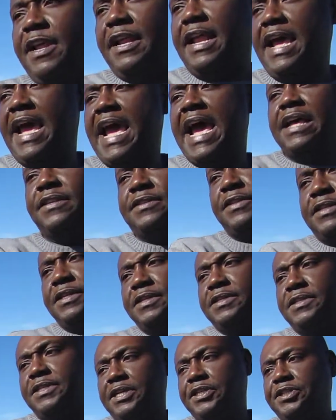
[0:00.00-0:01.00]
and
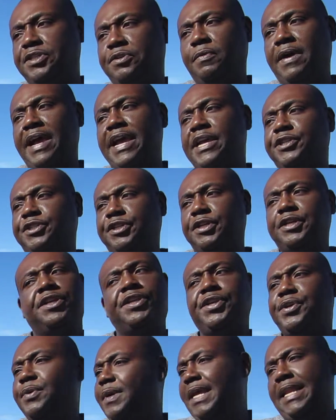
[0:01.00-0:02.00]
hazardous situation,
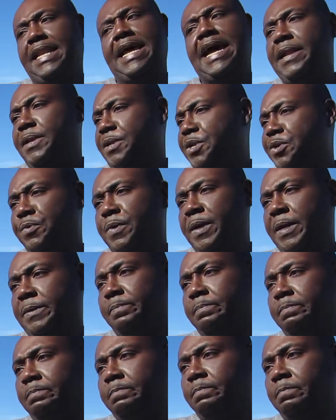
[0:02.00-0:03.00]
you cannot do it.
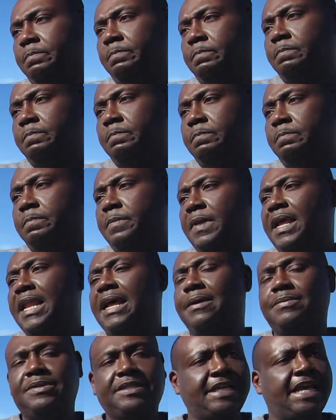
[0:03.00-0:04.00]

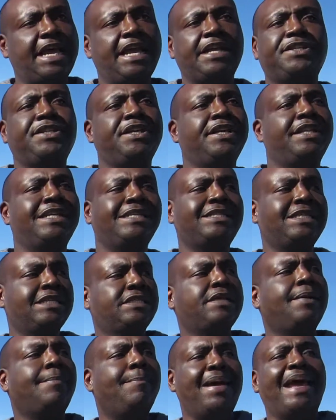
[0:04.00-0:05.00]
And I'm saying to you, this
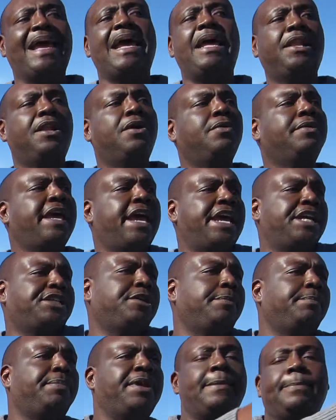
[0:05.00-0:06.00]
is a bad
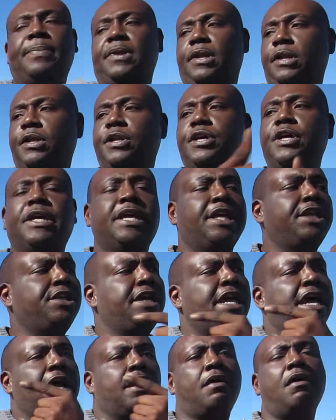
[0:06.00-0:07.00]
location. People are looking,
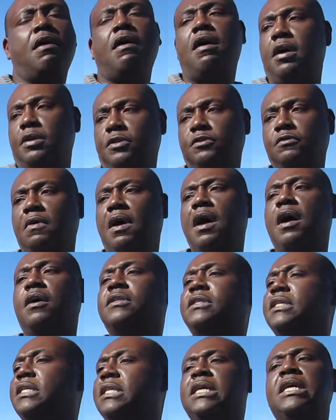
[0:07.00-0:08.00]
you got cars
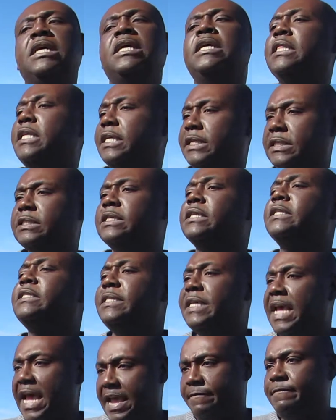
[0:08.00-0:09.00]
crossing. This is a
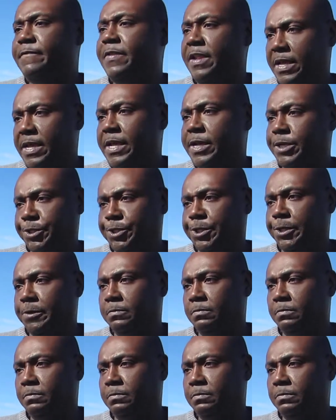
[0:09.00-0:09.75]
safety issue.